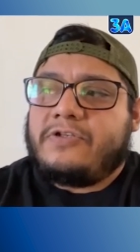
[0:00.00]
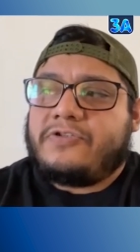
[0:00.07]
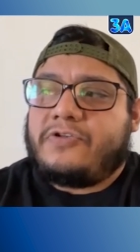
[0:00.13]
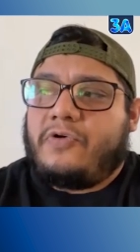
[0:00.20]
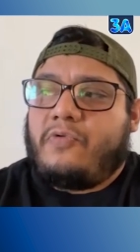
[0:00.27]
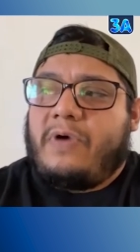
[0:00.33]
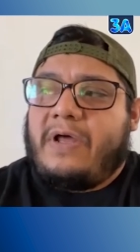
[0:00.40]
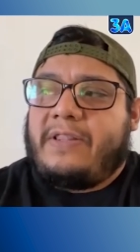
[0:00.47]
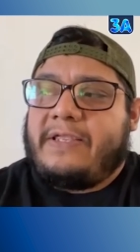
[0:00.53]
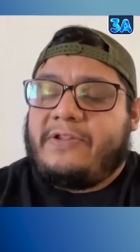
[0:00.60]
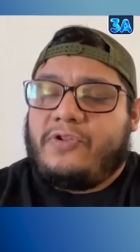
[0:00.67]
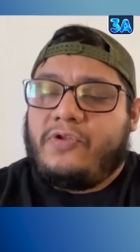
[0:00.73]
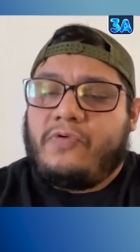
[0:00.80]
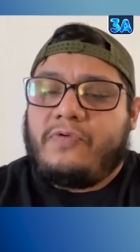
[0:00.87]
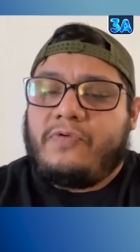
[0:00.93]
So what they
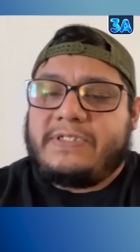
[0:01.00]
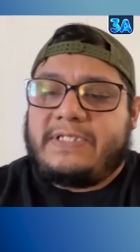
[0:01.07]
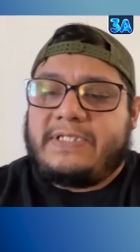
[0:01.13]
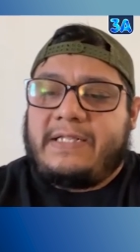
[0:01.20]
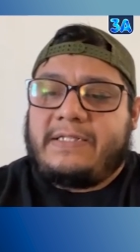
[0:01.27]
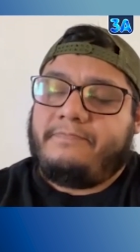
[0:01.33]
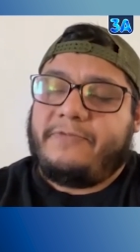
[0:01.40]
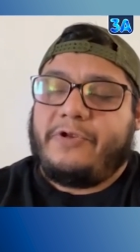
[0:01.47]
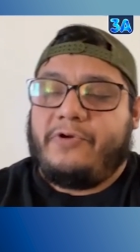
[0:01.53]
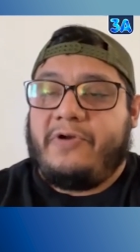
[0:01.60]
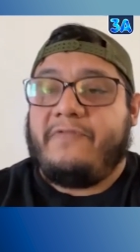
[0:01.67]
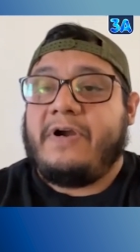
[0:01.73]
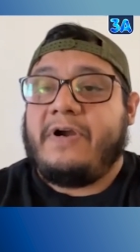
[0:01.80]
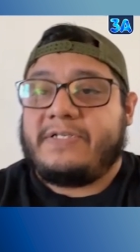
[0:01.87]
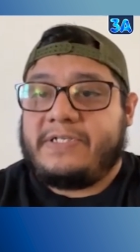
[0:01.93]
do is that the
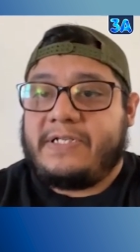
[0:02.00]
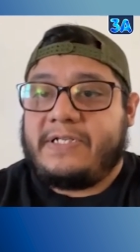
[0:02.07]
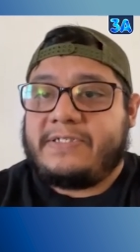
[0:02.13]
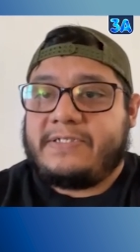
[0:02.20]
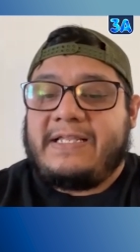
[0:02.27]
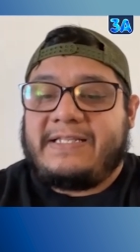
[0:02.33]
universities,